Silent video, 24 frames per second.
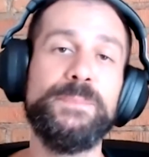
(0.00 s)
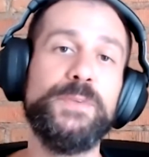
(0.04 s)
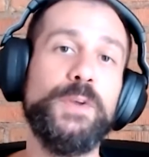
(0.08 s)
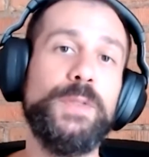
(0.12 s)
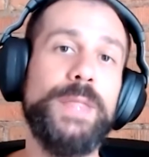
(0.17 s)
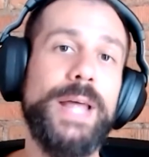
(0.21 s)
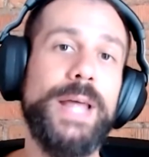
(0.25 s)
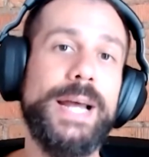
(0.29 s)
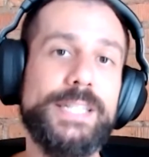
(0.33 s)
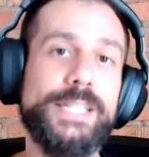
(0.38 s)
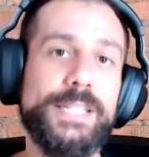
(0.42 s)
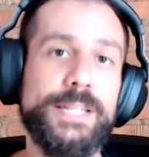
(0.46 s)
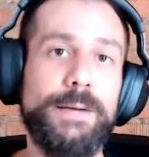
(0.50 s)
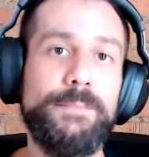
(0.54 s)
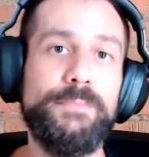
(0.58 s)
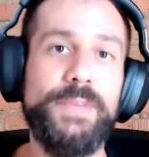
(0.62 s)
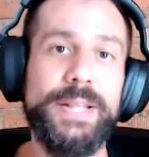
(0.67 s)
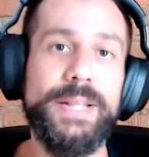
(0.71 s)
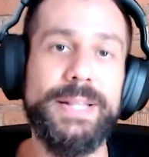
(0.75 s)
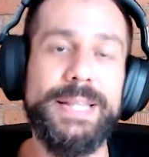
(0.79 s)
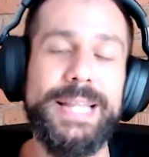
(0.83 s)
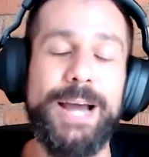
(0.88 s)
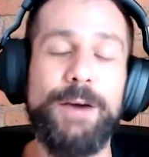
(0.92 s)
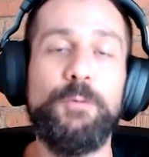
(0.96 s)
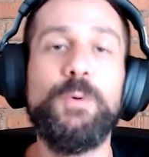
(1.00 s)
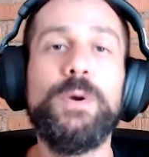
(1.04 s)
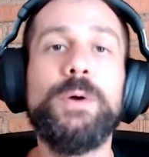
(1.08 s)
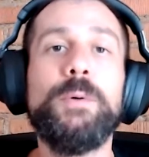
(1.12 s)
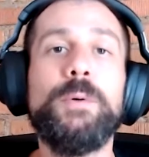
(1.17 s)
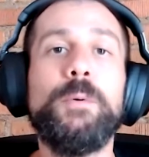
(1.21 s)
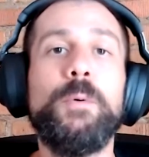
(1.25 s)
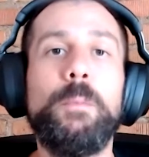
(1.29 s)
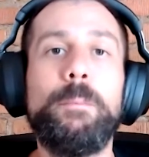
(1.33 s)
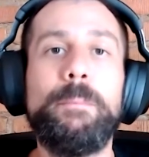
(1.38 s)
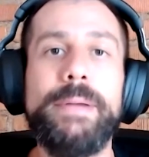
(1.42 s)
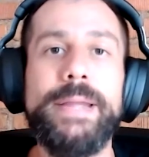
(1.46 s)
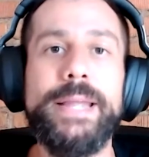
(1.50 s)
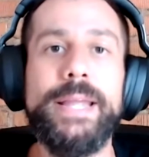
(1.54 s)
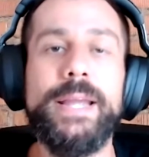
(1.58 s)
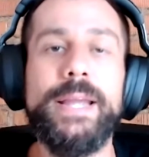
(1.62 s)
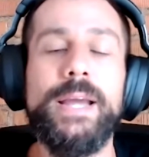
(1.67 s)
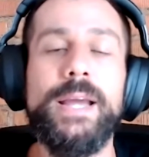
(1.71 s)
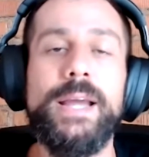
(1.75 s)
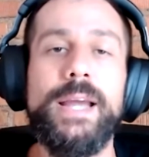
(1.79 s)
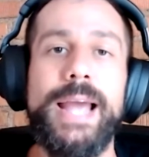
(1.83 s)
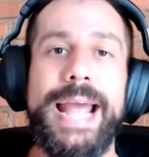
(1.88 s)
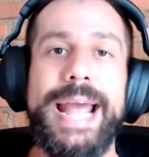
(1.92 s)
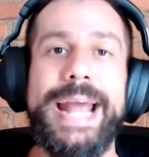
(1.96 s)
So that's something that we will
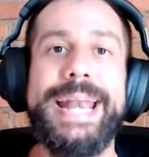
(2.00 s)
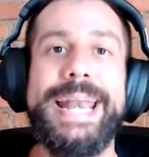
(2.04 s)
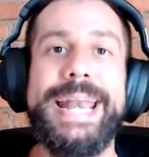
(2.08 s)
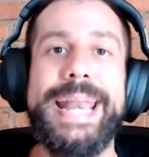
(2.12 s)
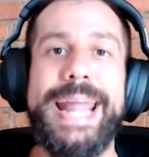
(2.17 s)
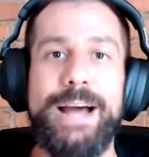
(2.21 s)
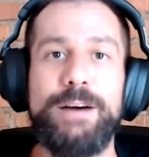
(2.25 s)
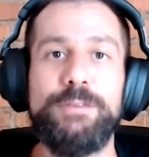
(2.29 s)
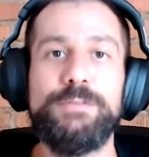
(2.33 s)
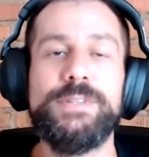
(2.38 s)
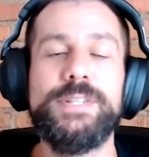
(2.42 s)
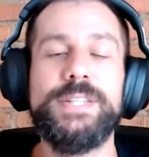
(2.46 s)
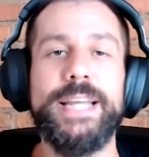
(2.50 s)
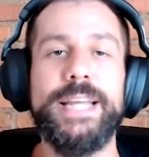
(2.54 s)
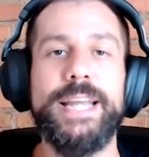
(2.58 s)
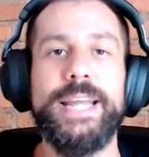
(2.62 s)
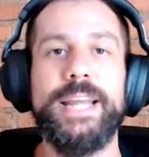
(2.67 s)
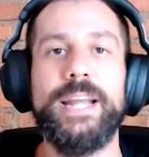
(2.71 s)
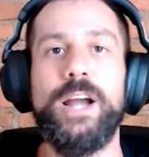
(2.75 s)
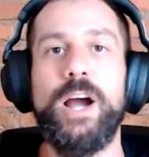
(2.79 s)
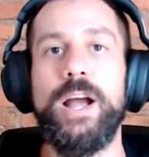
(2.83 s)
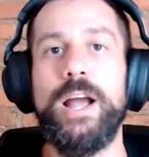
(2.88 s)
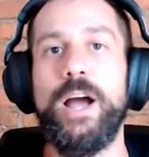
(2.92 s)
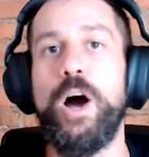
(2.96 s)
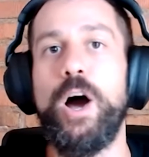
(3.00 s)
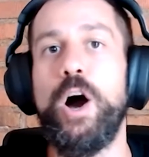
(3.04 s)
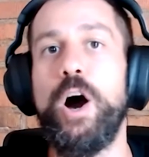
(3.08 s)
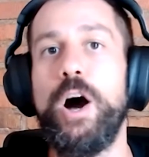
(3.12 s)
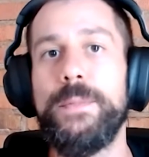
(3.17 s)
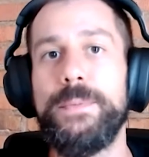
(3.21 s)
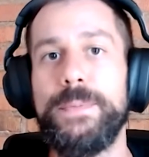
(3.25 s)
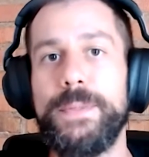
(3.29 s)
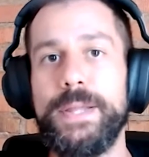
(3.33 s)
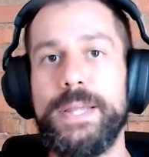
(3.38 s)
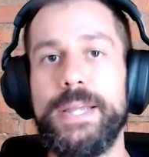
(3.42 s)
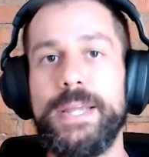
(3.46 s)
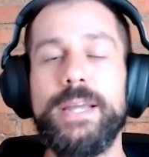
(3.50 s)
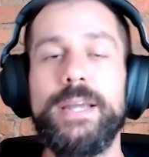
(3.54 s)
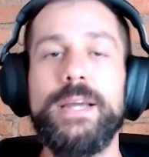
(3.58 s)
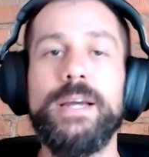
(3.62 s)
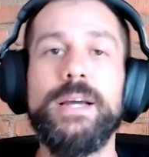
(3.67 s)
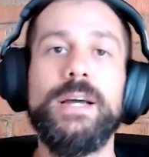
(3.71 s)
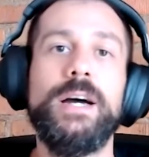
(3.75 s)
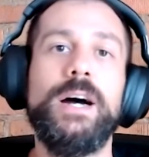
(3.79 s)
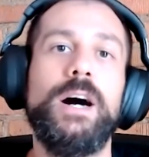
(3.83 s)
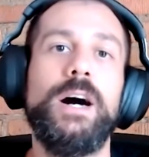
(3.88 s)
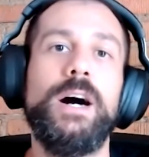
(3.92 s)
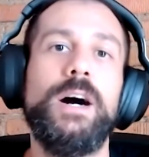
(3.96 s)
be announcing on the
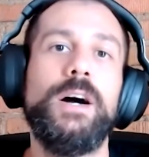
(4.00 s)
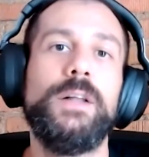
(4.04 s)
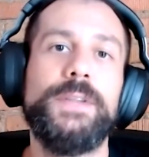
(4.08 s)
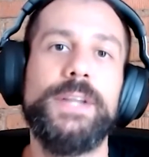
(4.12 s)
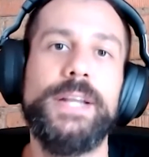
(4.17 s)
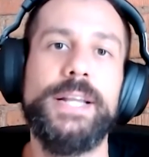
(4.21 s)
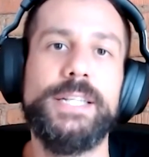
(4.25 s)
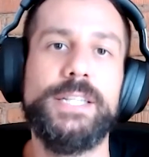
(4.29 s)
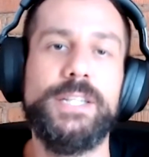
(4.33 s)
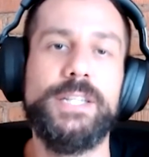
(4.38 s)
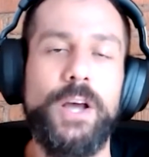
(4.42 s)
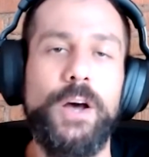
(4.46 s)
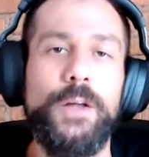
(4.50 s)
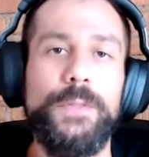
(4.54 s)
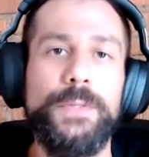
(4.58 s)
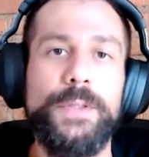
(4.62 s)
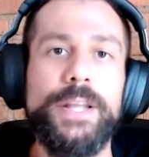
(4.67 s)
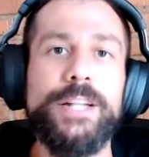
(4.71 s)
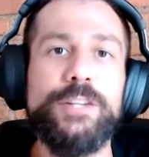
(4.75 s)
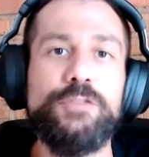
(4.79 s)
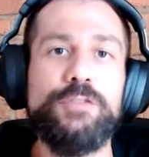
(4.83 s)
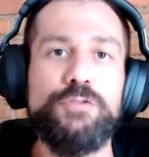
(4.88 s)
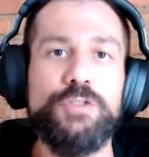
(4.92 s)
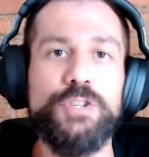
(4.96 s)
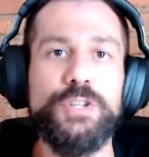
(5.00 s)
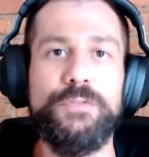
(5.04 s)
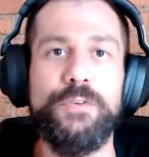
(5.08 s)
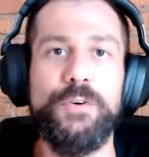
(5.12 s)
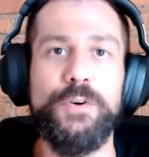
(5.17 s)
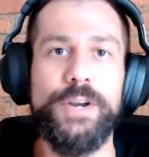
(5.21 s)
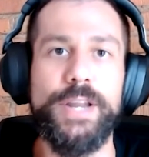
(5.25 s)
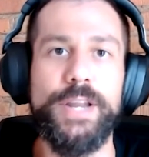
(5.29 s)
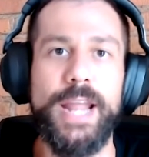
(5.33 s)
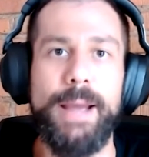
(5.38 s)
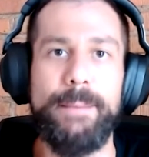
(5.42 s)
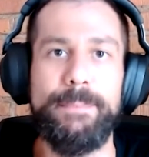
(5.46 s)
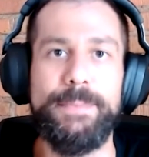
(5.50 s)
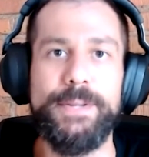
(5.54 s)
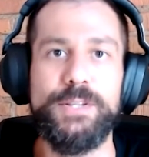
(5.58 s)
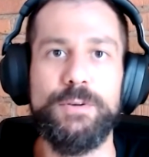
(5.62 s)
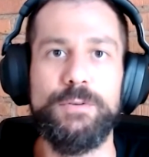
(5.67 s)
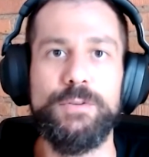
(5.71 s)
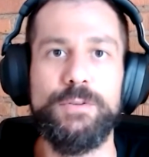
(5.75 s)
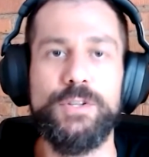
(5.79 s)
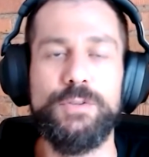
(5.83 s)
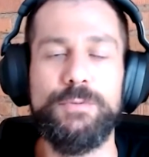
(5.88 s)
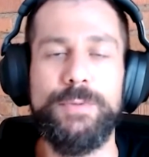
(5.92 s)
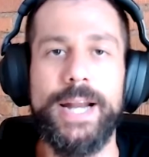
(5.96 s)
interest for the
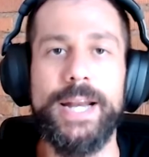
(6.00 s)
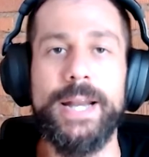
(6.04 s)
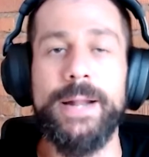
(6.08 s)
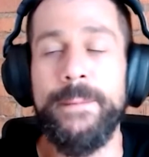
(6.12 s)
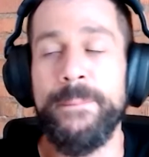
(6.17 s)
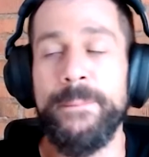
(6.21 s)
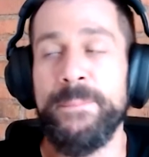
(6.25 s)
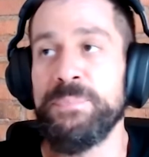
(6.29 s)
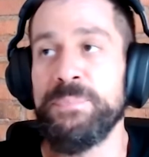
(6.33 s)
episodes, right?